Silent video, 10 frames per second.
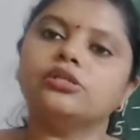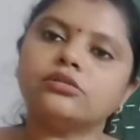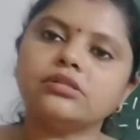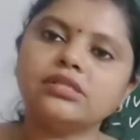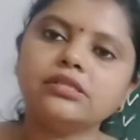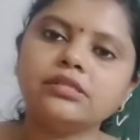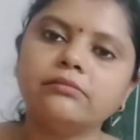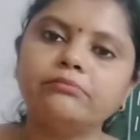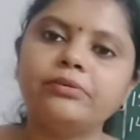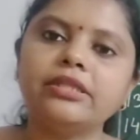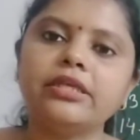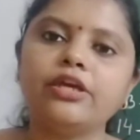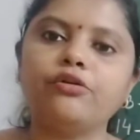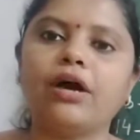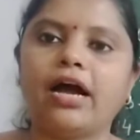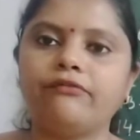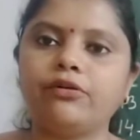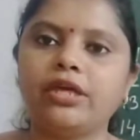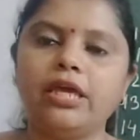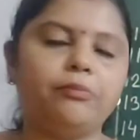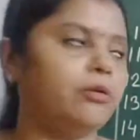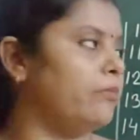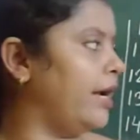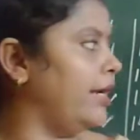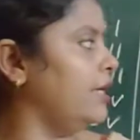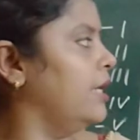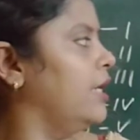So this simple thing you have to keep in mind.